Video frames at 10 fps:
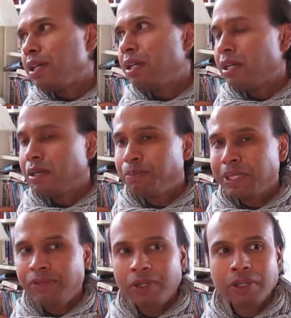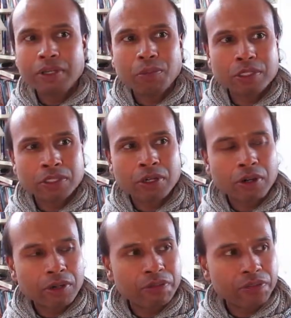Uh, but if you're going to watch a
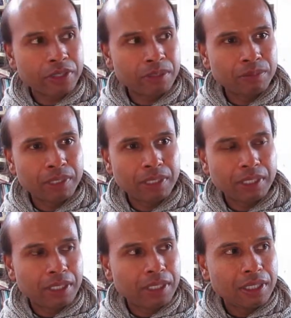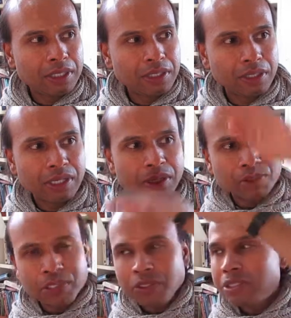horror film, you know, and I
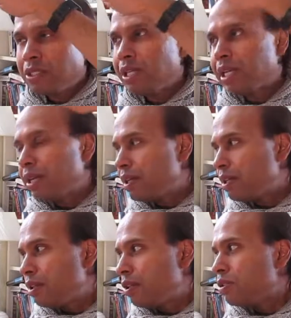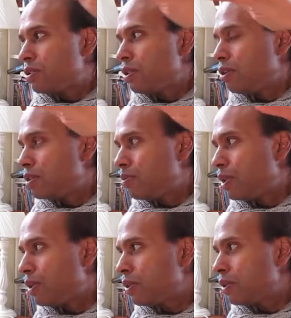was used to like lots and lots of
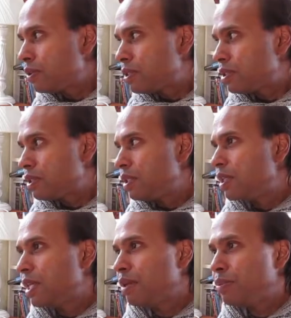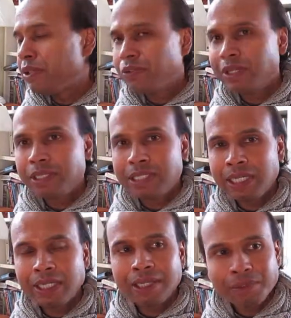miracles happening throughout the
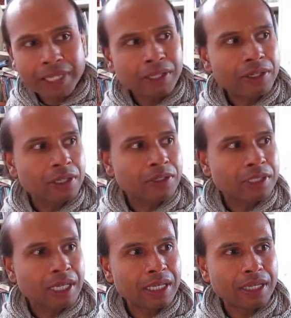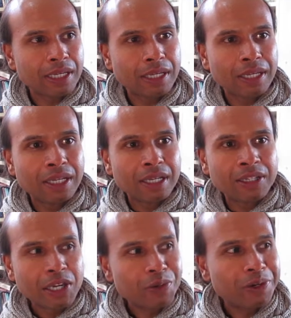day, and then my ego goes like,
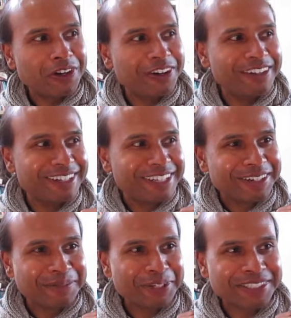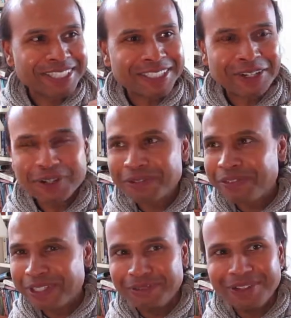"Go on, go watch this horror
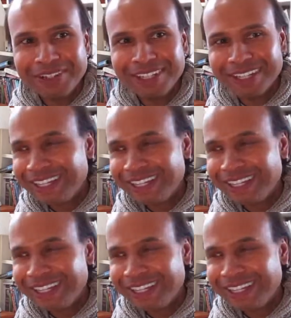film."